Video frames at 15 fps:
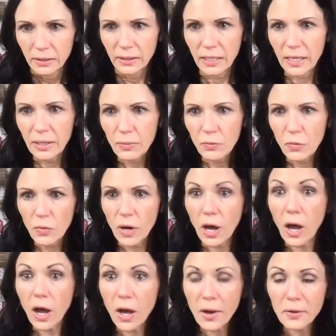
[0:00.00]
Kim.
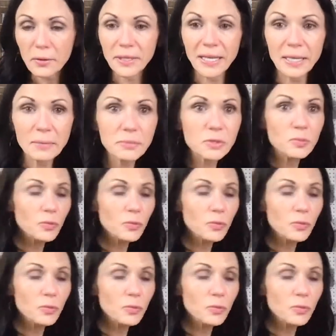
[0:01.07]
Oh, Kim's